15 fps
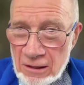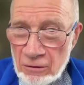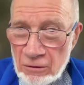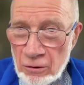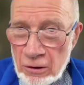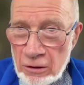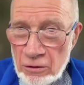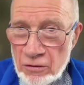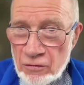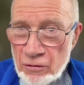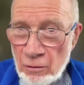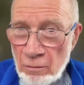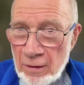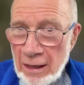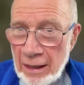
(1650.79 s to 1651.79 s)
concludes
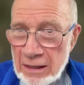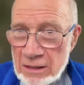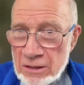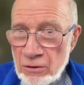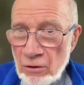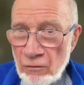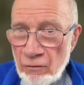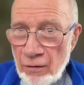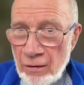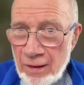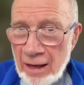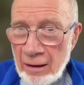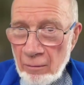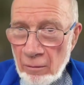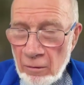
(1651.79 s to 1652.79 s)
from that it's not for
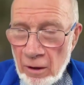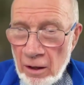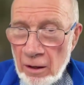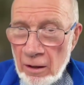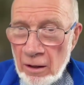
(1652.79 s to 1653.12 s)
them,